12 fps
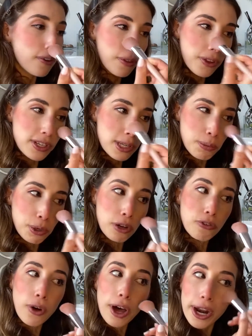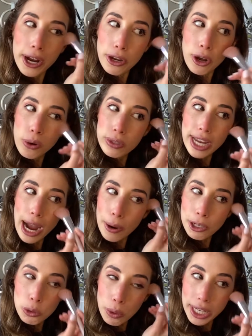This is beautiful. And I know Tower
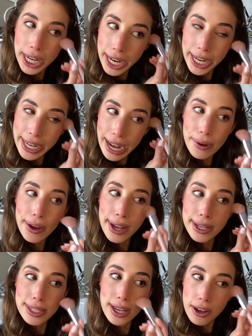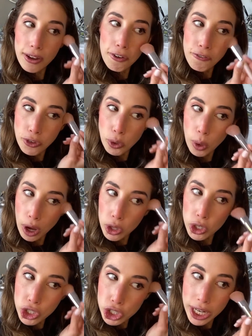28 now has a few
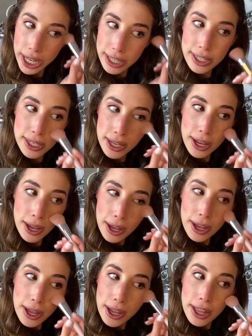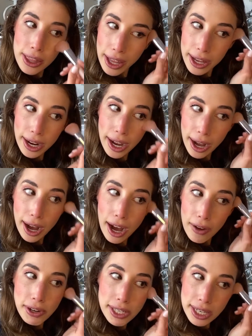other shades that I
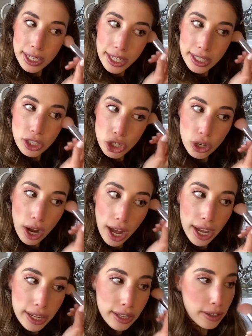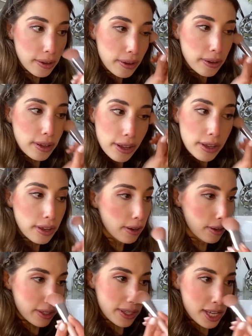obviously need to try,
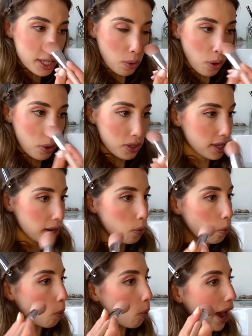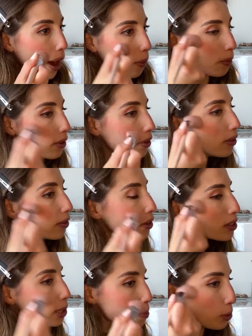because this one is like, wow,
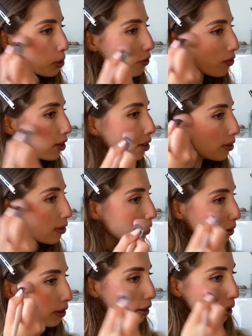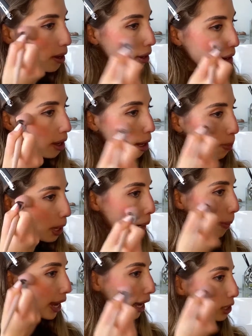this is beautiful. But I
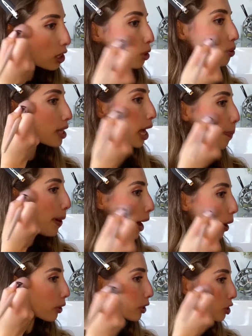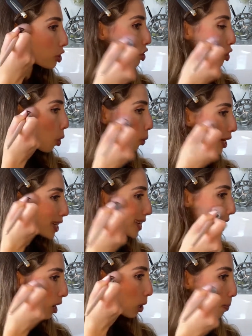might have to use that powder to tone it
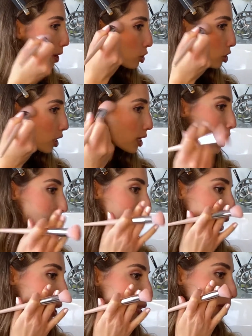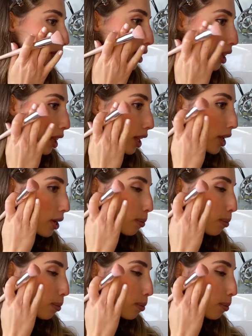down a bit, just because I think it's a little